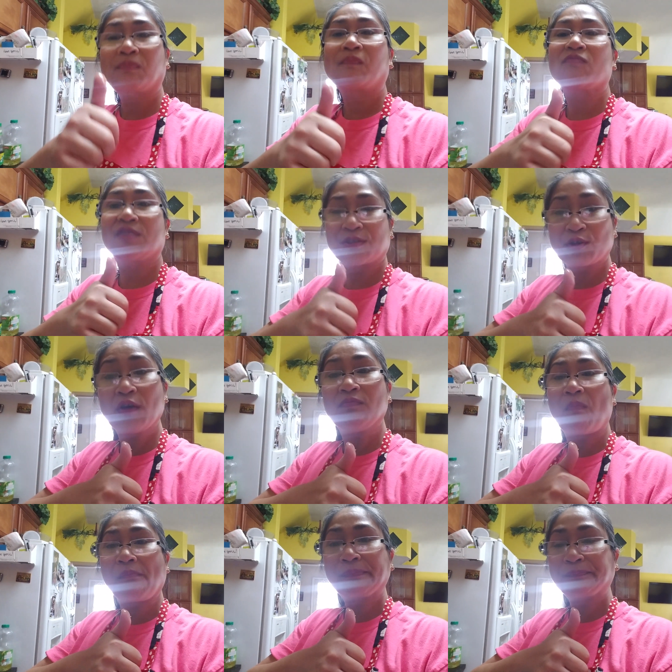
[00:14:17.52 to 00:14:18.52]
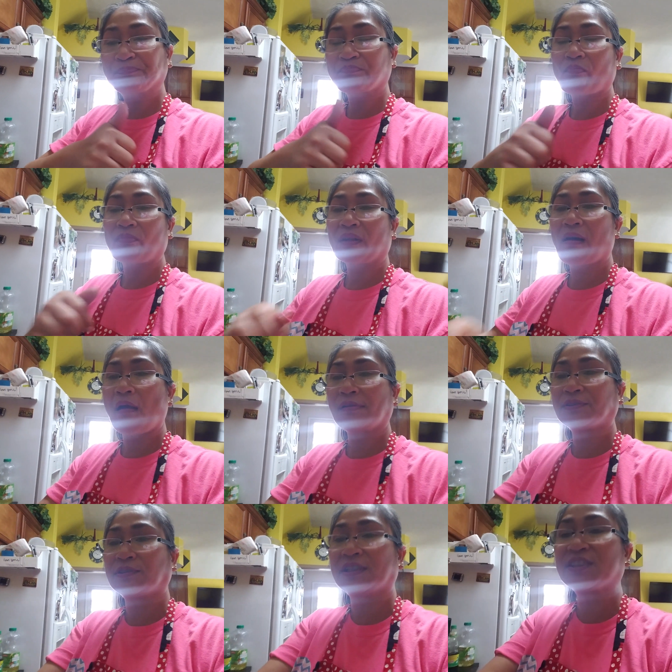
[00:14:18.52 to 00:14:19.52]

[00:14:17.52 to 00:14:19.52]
it's good. So let's